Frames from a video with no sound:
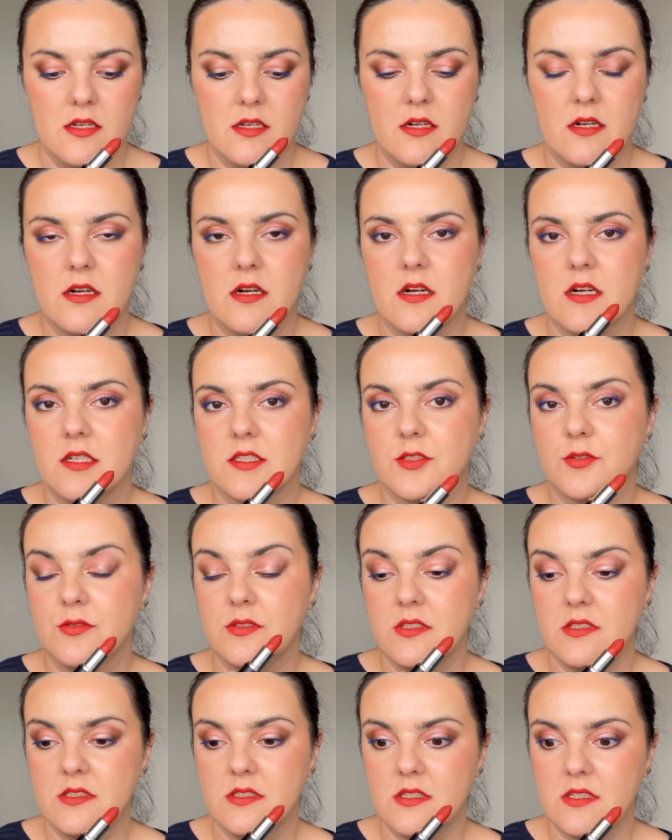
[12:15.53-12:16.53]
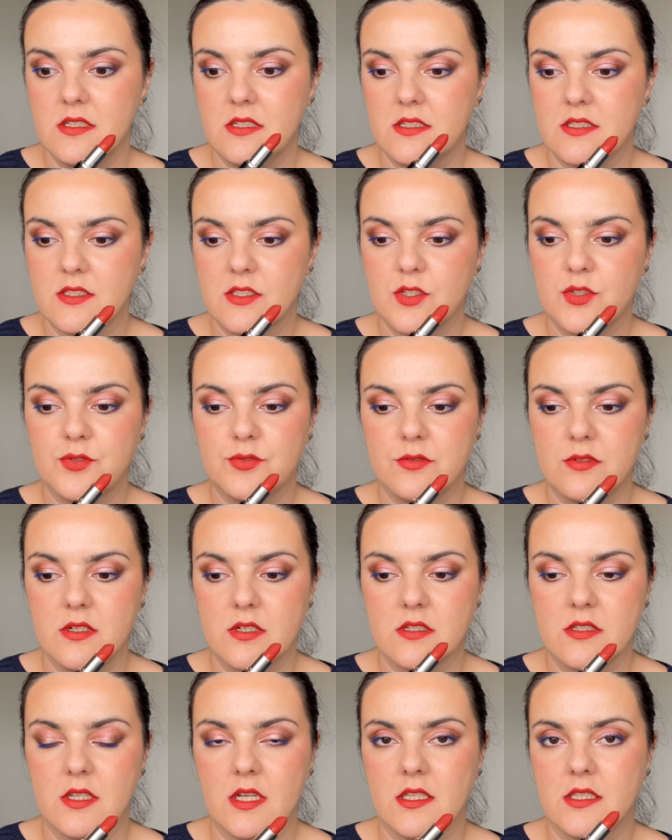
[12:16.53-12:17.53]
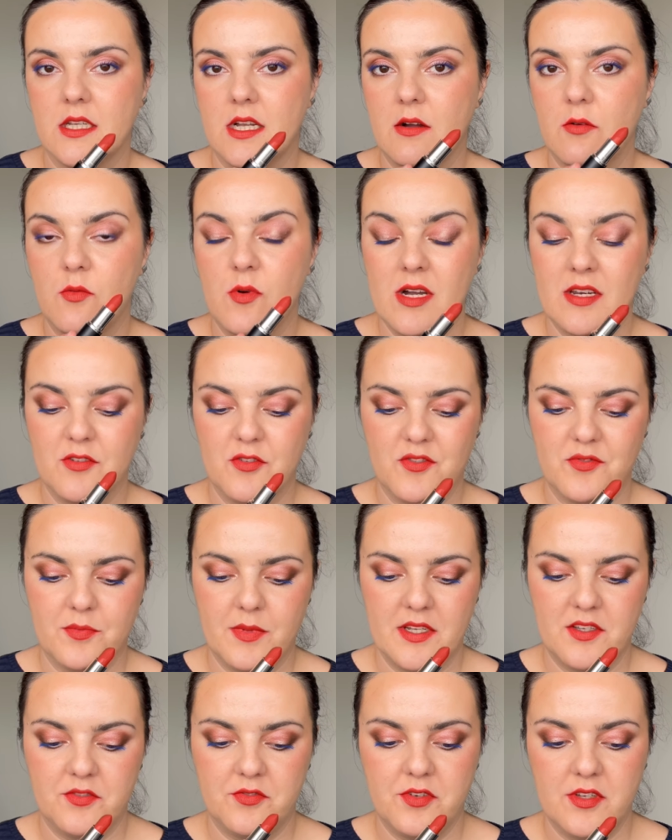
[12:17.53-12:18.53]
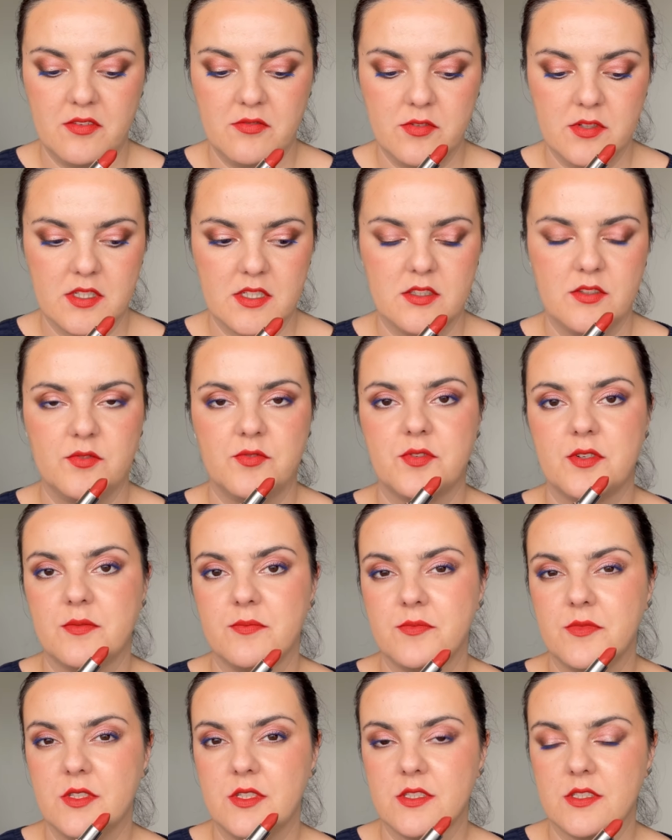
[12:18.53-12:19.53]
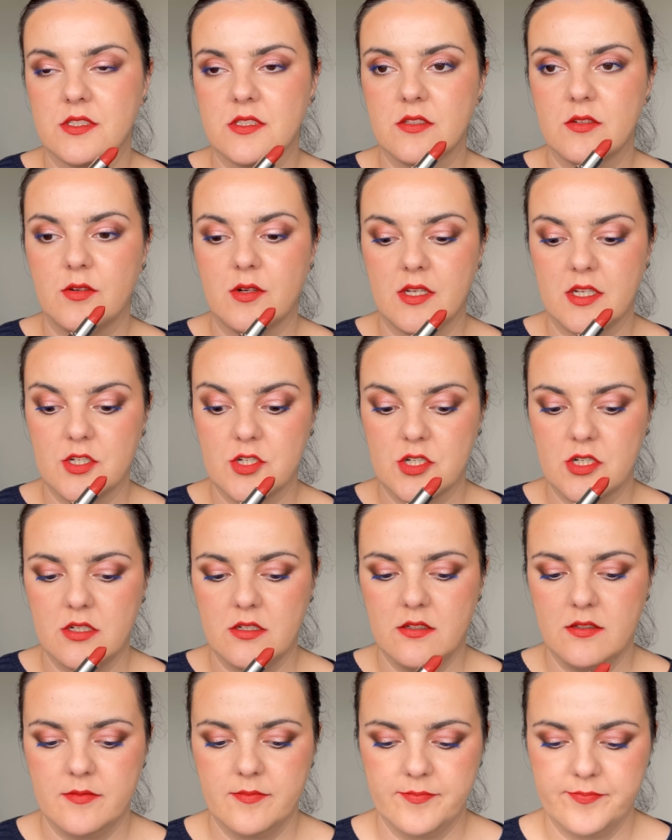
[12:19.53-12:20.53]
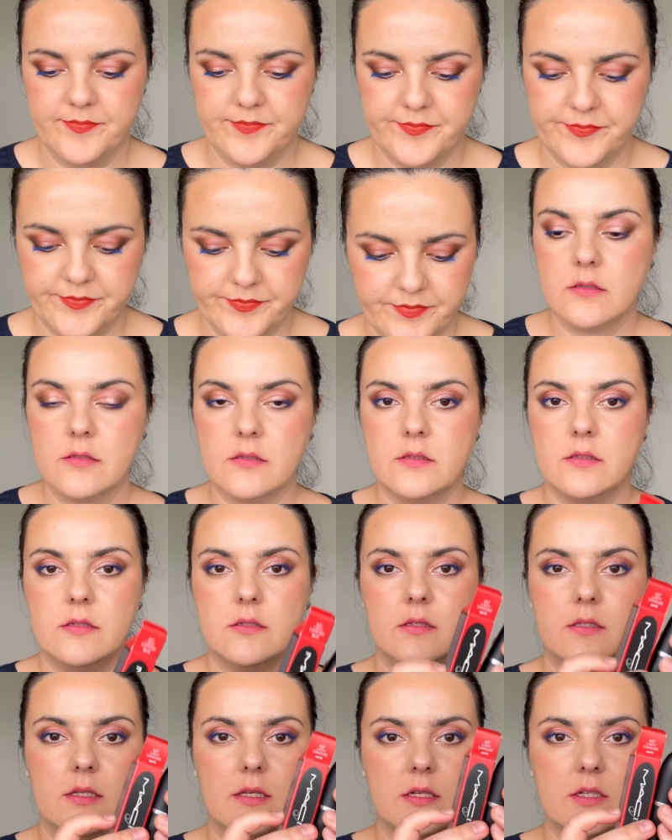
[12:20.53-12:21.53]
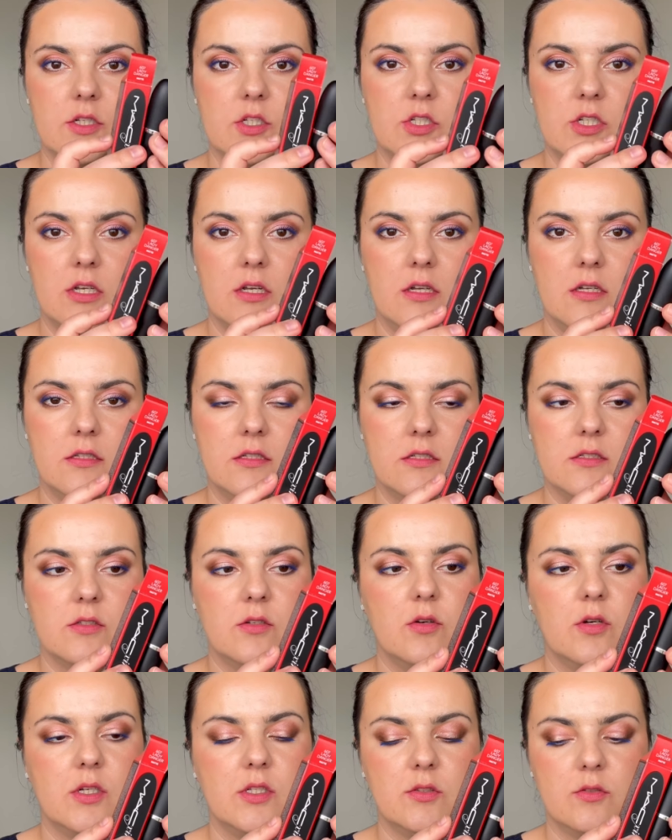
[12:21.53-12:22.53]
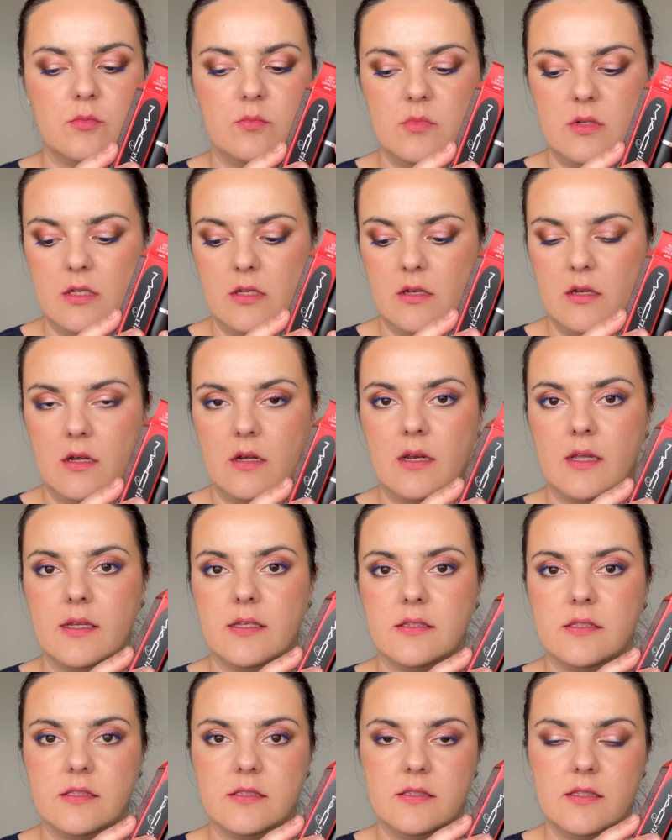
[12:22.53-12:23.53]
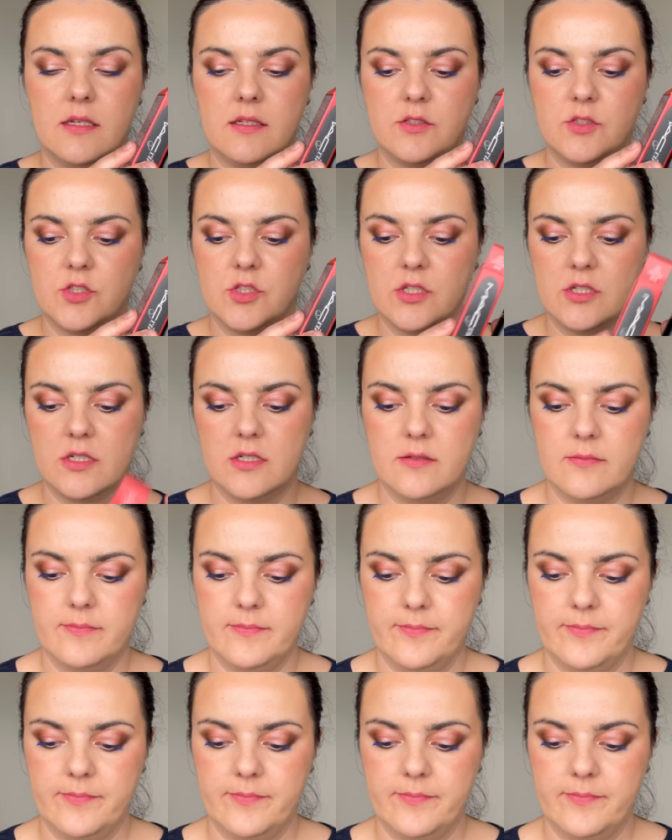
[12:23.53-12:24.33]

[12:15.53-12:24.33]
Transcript: So this is Sugar Dada, one of my favorites from this collection. Next shade is going to be Lady Danger,